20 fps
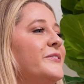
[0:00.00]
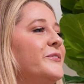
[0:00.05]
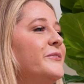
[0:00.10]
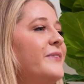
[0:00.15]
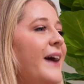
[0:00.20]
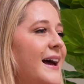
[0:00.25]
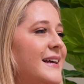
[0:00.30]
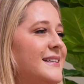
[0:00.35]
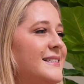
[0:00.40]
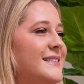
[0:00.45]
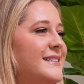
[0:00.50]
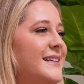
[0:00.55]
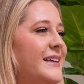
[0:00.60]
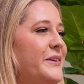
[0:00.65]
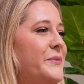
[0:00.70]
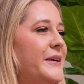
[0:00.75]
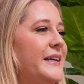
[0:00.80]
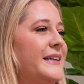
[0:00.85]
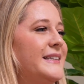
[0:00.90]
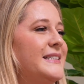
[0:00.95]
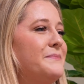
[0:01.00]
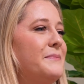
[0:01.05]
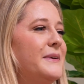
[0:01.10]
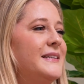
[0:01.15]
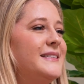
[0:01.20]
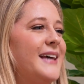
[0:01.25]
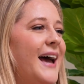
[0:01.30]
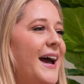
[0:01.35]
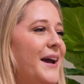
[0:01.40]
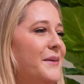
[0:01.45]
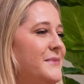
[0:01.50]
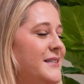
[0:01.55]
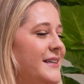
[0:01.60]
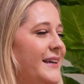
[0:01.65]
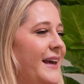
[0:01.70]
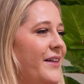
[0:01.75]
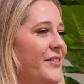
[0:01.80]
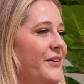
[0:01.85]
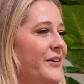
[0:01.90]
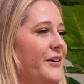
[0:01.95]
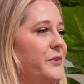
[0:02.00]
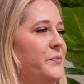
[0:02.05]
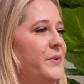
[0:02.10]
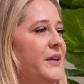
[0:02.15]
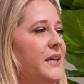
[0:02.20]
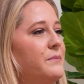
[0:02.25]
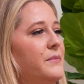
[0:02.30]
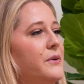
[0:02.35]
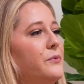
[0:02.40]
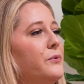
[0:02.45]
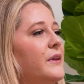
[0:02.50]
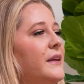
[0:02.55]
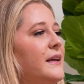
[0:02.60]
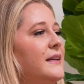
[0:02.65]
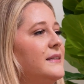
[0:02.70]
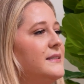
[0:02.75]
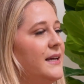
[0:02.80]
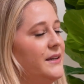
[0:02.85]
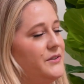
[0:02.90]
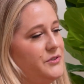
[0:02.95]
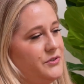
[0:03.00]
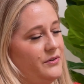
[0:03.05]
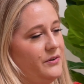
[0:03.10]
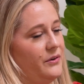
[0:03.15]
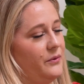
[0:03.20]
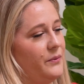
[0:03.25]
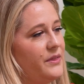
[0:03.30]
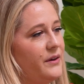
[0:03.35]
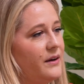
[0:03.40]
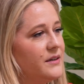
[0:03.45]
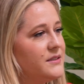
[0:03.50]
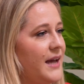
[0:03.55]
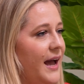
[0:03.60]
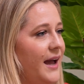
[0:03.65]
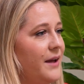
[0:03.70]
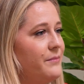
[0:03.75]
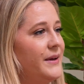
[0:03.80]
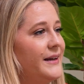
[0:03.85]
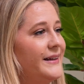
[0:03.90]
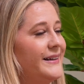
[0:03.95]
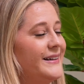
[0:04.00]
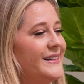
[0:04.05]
rest and we can spend time together and we can be really intentional with our time.